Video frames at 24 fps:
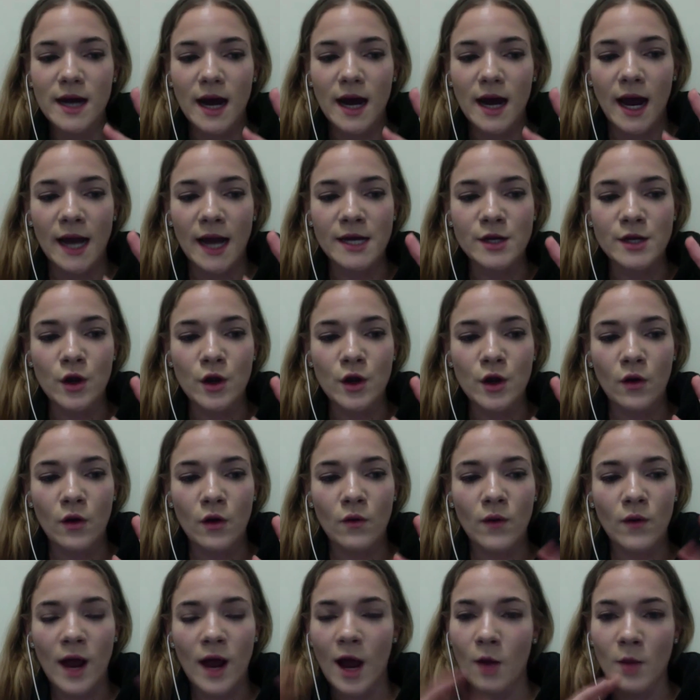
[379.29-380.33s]
I
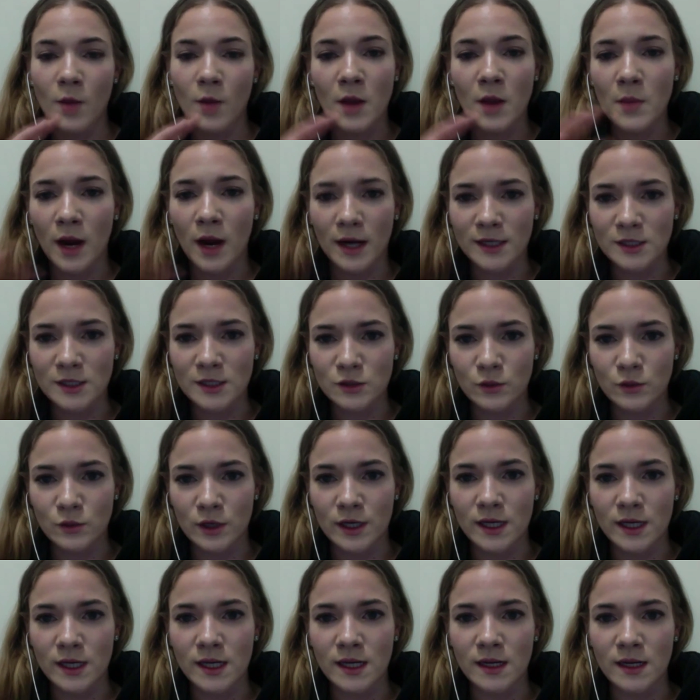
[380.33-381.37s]
know how my body is
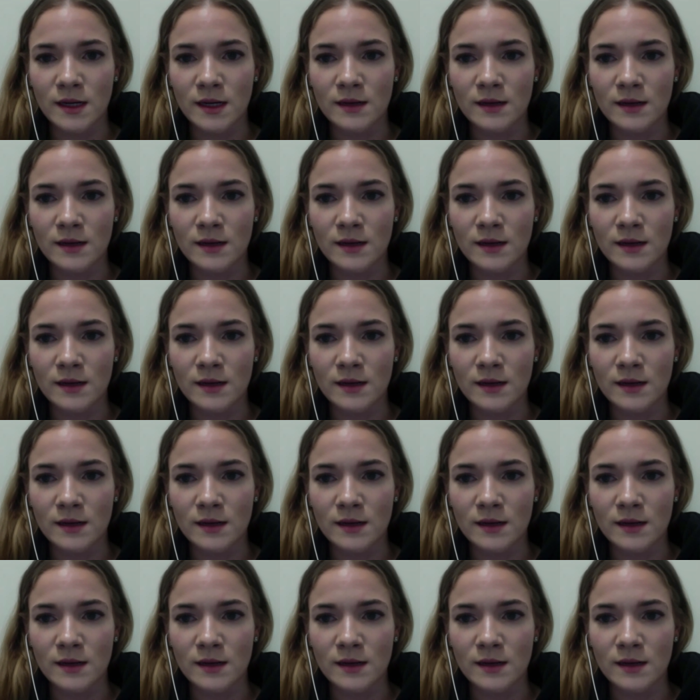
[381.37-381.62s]
working.